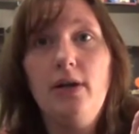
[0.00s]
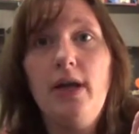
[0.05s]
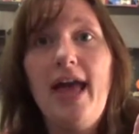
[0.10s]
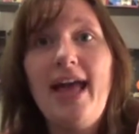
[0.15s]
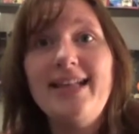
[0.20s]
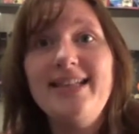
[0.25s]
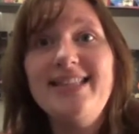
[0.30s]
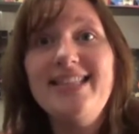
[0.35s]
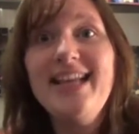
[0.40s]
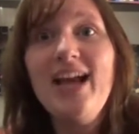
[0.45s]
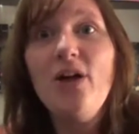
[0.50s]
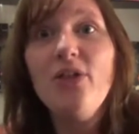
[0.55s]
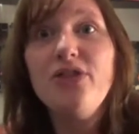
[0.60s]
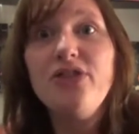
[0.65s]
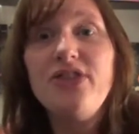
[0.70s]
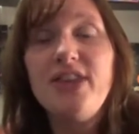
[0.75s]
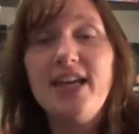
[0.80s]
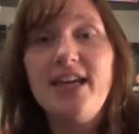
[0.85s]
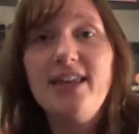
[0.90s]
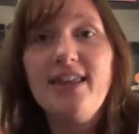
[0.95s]
And see how
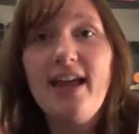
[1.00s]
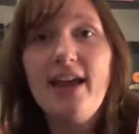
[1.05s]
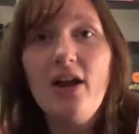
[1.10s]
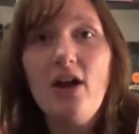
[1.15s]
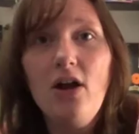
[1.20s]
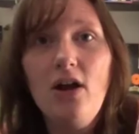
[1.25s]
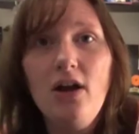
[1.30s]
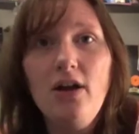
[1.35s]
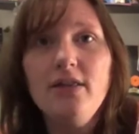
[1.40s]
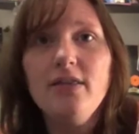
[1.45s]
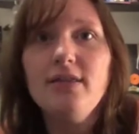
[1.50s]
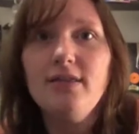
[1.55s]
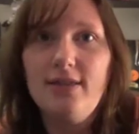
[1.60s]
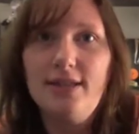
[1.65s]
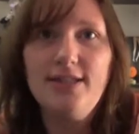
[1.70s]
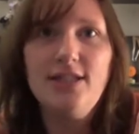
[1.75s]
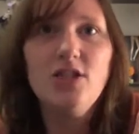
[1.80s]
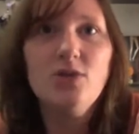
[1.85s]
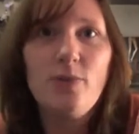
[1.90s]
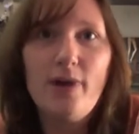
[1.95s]
thick they are?
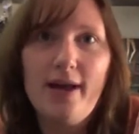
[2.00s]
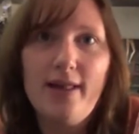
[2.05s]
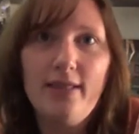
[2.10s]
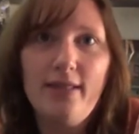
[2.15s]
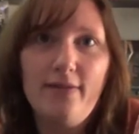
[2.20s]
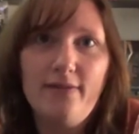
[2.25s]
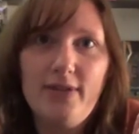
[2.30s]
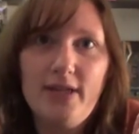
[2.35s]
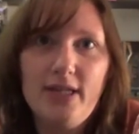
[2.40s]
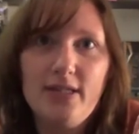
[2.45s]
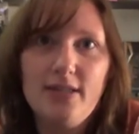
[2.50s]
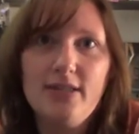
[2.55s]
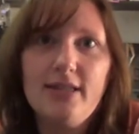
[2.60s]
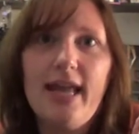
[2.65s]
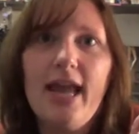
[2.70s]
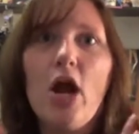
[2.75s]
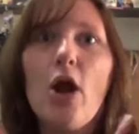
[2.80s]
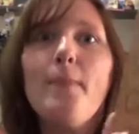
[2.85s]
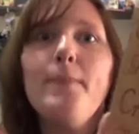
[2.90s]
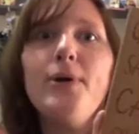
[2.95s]
This is why I love these.
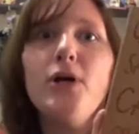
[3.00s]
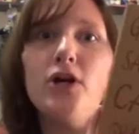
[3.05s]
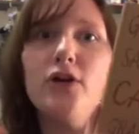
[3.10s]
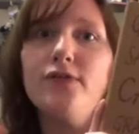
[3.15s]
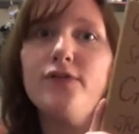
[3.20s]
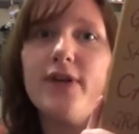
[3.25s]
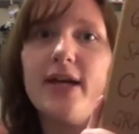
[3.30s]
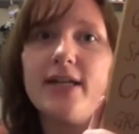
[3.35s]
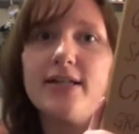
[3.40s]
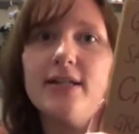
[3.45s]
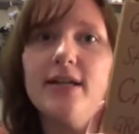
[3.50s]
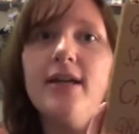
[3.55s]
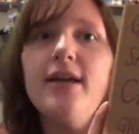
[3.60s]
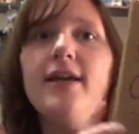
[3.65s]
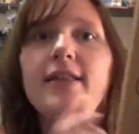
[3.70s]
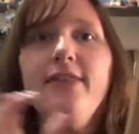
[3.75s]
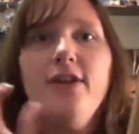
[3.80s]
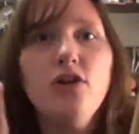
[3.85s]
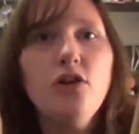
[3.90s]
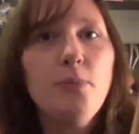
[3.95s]
They are perfect.
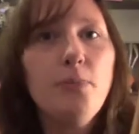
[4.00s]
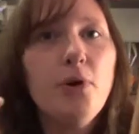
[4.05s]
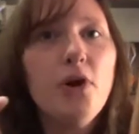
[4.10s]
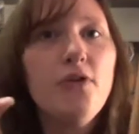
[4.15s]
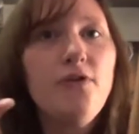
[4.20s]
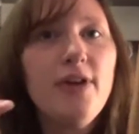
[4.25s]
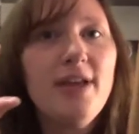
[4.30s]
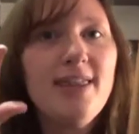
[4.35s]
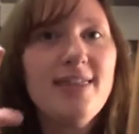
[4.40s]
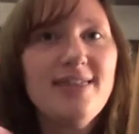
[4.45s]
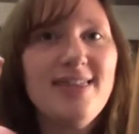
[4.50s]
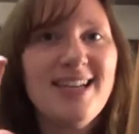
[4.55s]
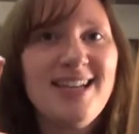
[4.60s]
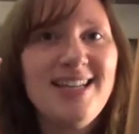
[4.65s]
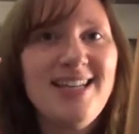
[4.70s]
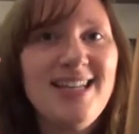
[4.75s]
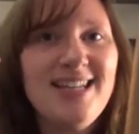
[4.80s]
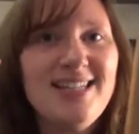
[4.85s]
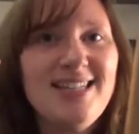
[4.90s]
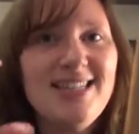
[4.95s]
They're the perfect
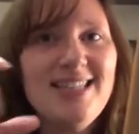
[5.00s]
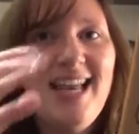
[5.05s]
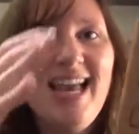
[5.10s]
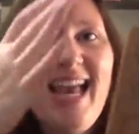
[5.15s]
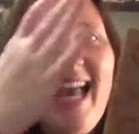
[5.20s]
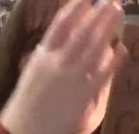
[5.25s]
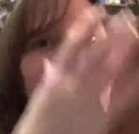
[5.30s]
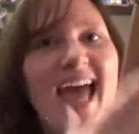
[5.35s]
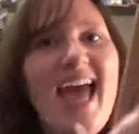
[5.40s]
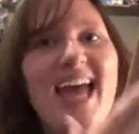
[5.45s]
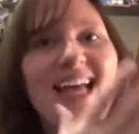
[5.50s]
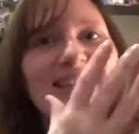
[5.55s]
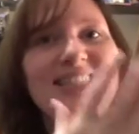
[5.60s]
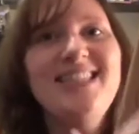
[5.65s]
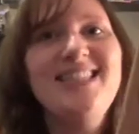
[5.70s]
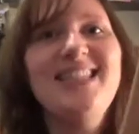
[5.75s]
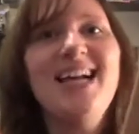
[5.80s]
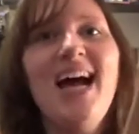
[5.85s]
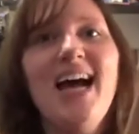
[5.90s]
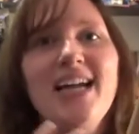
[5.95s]
thickness and
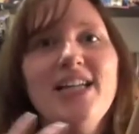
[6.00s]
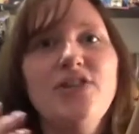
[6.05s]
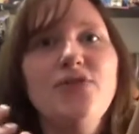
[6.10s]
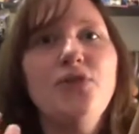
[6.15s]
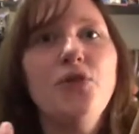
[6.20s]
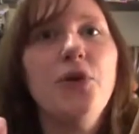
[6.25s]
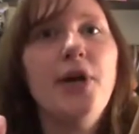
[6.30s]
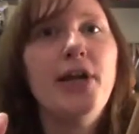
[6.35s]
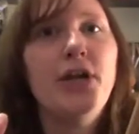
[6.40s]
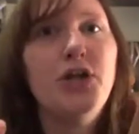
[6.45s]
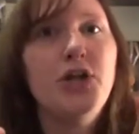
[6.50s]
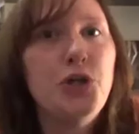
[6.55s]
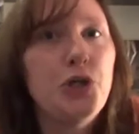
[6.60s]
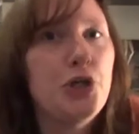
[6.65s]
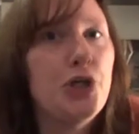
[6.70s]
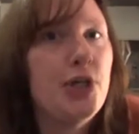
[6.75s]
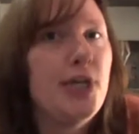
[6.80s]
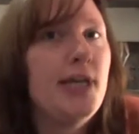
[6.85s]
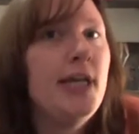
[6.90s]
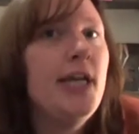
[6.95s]
size for a
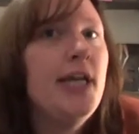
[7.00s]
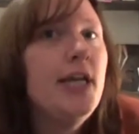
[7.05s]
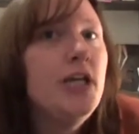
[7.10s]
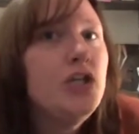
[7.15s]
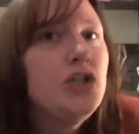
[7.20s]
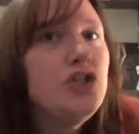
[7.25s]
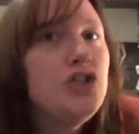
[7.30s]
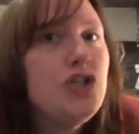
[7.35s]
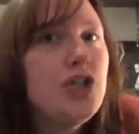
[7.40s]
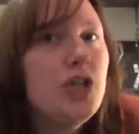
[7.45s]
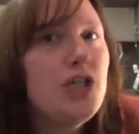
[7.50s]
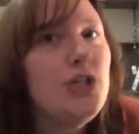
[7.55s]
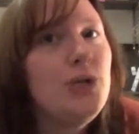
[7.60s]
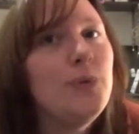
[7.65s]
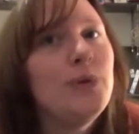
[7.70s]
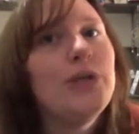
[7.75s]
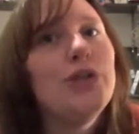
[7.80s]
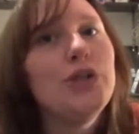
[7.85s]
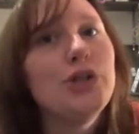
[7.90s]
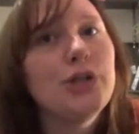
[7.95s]
good,
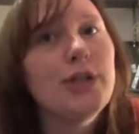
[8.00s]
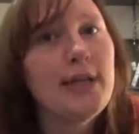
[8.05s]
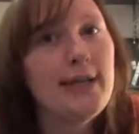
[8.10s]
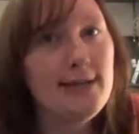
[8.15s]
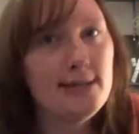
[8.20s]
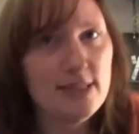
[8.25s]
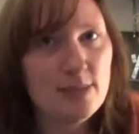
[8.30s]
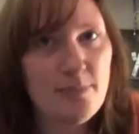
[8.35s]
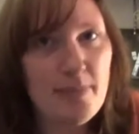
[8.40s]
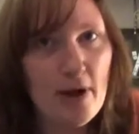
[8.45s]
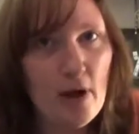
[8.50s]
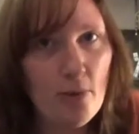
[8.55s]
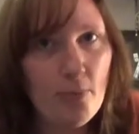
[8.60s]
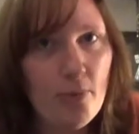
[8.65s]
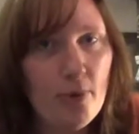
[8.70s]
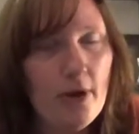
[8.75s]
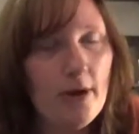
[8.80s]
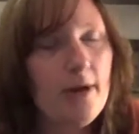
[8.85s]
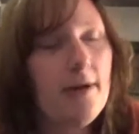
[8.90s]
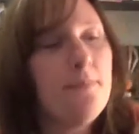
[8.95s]
genuine looking spell
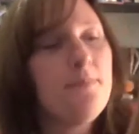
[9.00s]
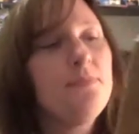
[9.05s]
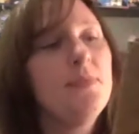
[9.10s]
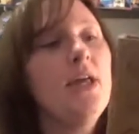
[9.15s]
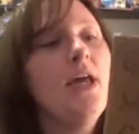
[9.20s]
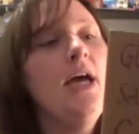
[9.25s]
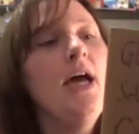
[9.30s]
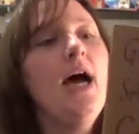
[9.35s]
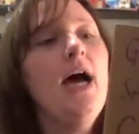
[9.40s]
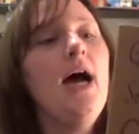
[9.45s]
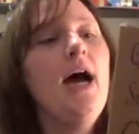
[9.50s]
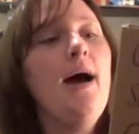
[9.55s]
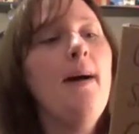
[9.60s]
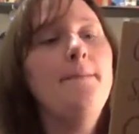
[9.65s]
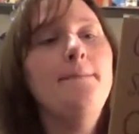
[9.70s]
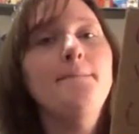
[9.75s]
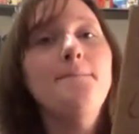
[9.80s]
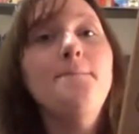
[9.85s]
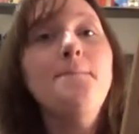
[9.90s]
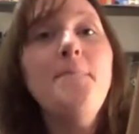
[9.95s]
book.
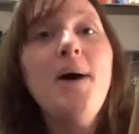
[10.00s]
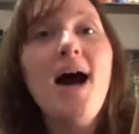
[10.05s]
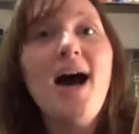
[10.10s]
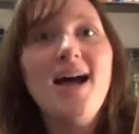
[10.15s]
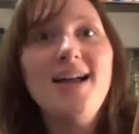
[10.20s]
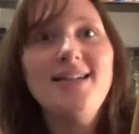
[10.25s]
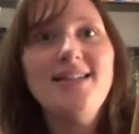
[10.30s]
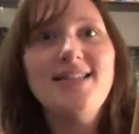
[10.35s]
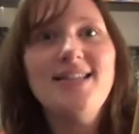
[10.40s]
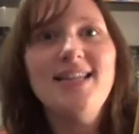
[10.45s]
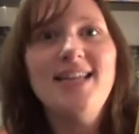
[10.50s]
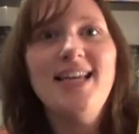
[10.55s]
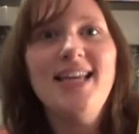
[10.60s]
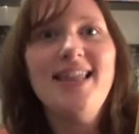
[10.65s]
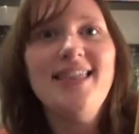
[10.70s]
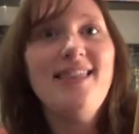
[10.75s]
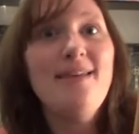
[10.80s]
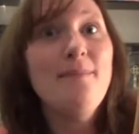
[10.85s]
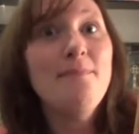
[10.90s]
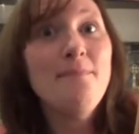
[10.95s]
But
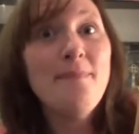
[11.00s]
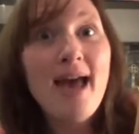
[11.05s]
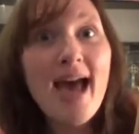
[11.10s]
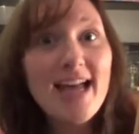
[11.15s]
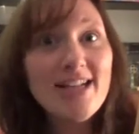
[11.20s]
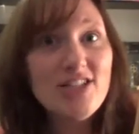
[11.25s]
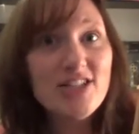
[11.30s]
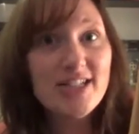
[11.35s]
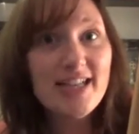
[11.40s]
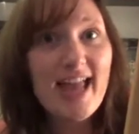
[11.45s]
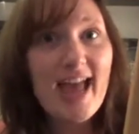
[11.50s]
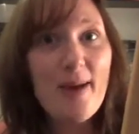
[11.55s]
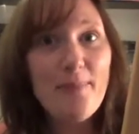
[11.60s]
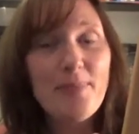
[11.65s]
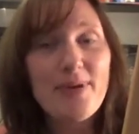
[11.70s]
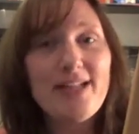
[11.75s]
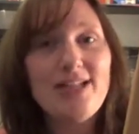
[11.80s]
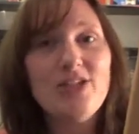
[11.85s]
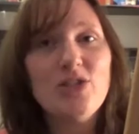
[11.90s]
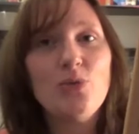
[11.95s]
the magic
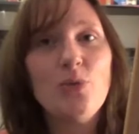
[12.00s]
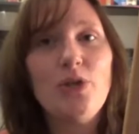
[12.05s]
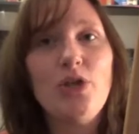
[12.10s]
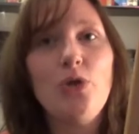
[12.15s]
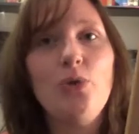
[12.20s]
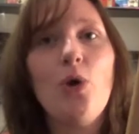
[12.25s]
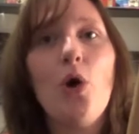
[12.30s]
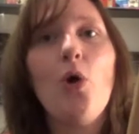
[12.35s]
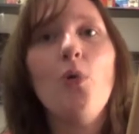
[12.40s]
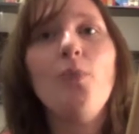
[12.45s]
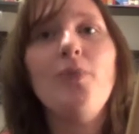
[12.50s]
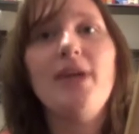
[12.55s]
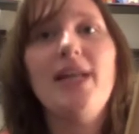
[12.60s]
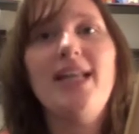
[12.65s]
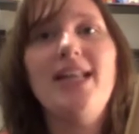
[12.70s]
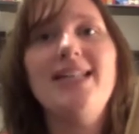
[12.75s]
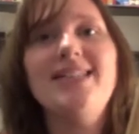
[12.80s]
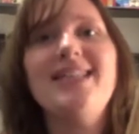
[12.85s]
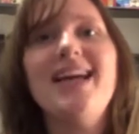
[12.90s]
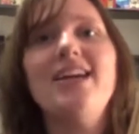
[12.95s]
happens when you open
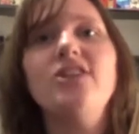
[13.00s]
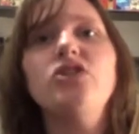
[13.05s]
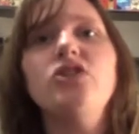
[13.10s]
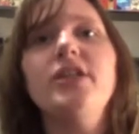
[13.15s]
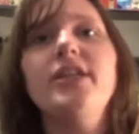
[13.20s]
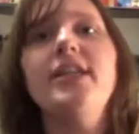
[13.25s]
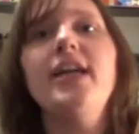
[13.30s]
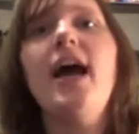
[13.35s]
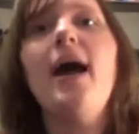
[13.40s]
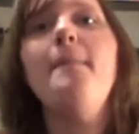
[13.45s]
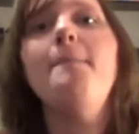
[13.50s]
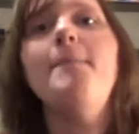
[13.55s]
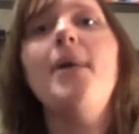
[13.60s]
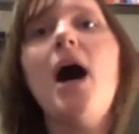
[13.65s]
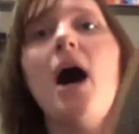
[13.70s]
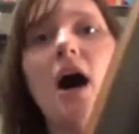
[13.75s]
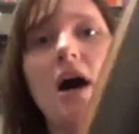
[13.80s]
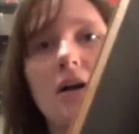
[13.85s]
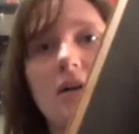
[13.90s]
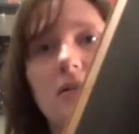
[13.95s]
it. It's actually a
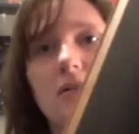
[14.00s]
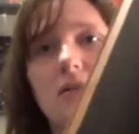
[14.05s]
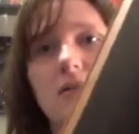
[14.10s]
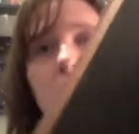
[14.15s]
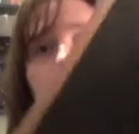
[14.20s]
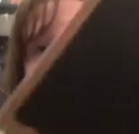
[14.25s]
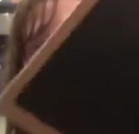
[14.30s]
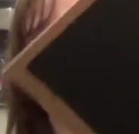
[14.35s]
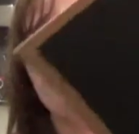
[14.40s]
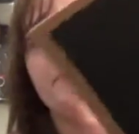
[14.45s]
box.